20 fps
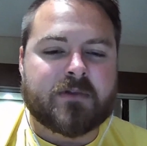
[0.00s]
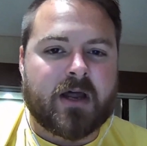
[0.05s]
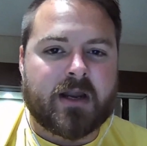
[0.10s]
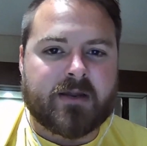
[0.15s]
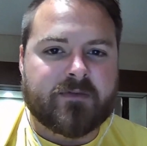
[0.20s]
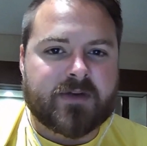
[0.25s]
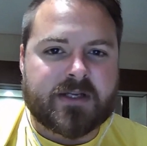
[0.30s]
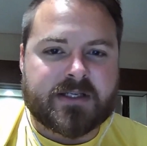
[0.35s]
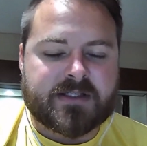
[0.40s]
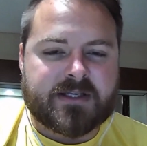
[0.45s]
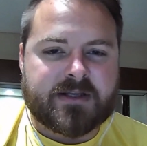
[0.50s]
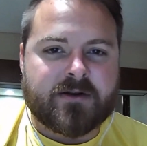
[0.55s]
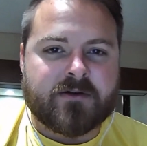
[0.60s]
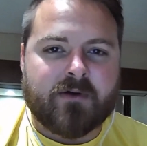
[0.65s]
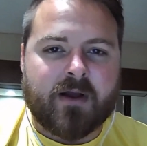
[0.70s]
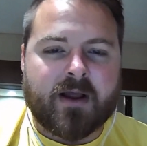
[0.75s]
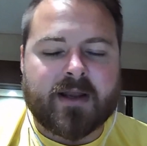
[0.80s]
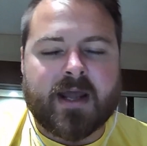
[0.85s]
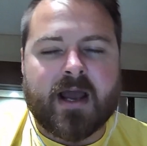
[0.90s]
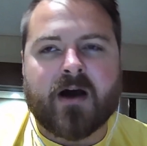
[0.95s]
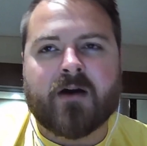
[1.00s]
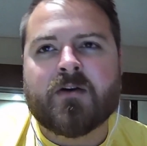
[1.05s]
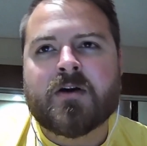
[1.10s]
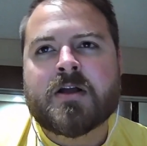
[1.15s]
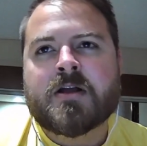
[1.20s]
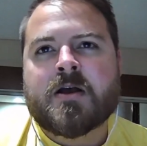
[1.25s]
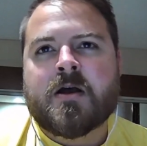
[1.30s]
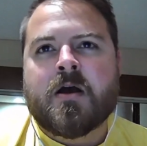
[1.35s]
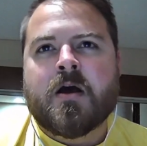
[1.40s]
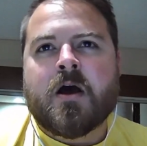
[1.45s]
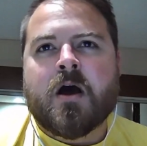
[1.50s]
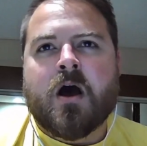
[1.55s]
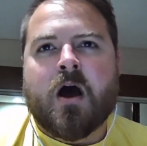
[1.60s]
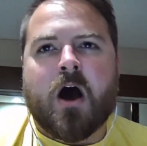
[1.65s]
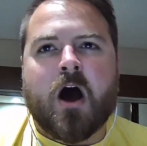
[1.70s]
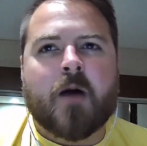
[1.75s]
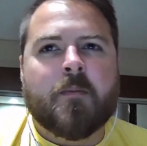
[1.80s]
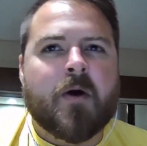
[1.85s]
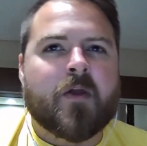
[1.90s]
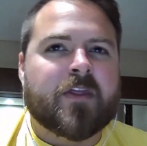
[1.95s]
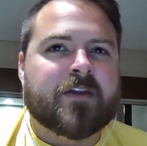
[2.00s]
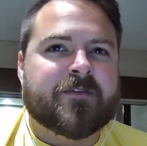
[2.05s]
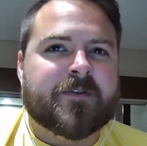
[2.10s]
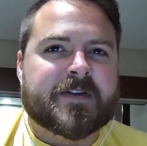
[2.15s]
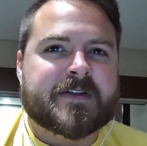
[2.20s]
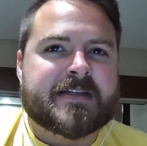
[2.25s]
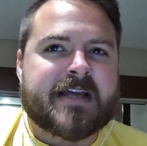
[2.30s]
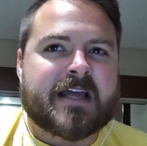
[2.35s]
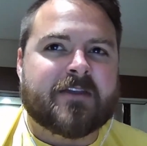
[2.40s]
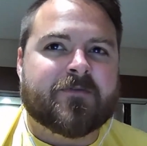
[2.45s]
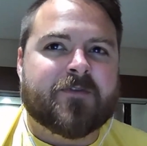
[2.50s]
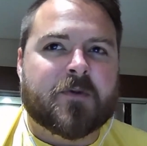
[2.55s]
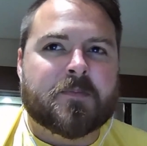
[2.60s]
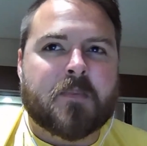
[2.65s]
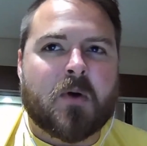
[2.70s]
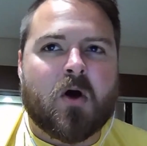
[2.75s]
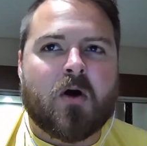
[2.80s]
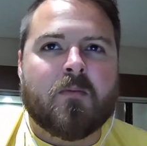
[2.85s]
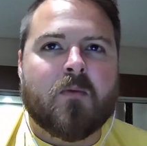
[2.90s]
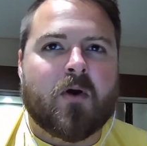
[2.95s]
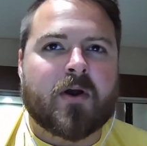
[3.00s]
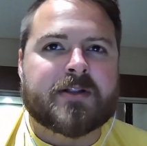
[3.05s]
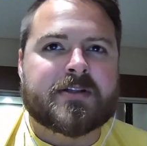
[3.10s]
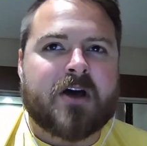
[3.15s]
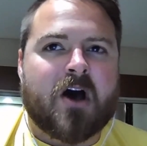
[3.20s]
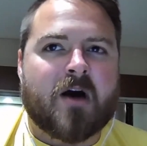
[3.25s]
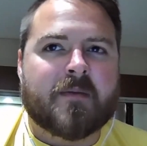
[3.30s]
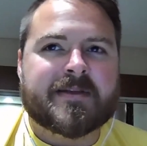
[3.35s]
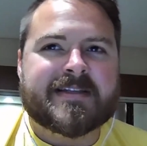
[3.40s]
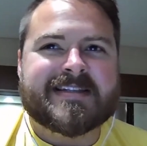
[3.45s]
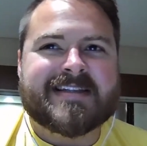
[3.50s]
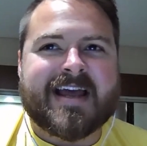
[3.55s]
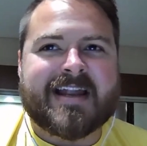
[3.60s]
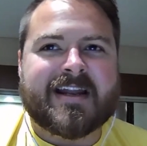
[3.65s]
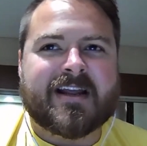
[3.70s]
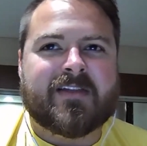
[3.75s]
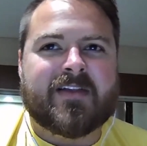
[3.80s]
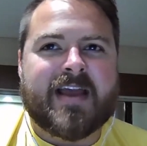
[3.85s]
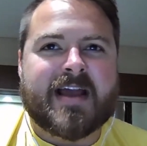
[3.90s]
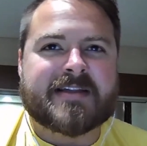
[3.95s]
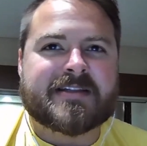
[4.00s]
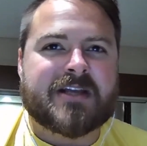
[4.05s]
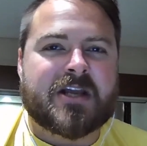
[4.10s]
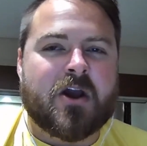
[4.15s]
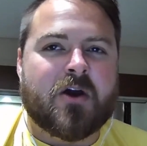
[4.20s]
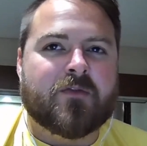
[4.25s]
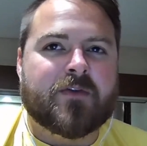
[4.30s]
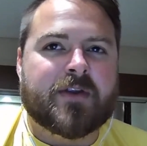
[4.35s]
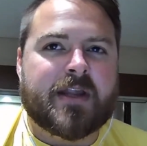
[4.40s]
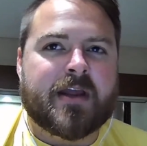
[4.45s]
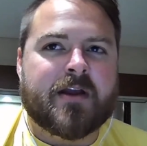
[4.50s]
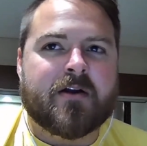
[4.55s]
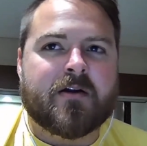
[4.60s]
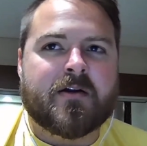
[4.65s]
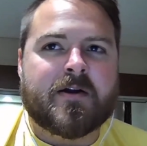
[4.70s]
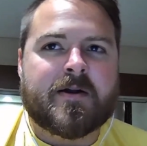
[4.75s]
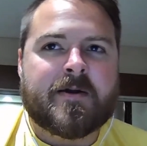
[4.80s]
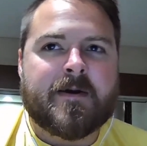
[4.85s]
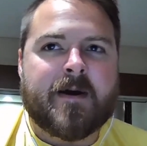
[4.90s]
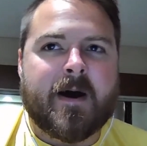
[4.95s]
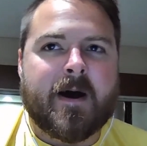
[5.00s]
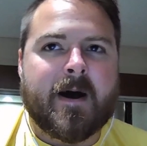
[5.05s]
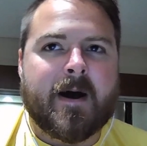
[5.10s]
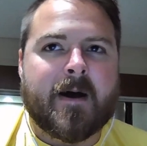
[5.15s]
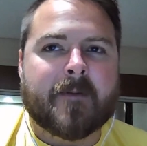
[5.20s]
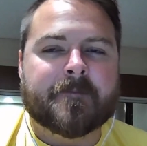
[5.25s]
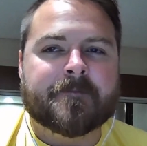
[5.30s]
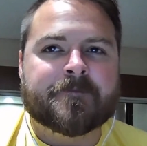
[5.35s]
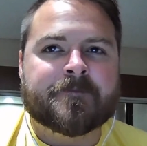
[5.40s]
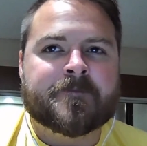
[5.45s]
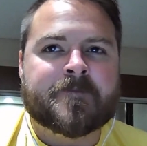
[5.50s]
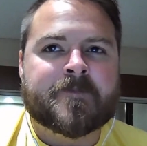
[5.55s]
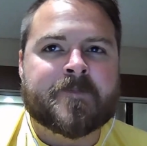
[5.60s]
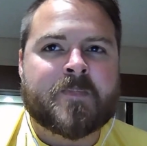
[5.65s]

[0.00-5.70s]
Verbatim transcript: not even a senior right now. Um, on the defense side of the football, Amari Thomas technically has a COVID year. Um,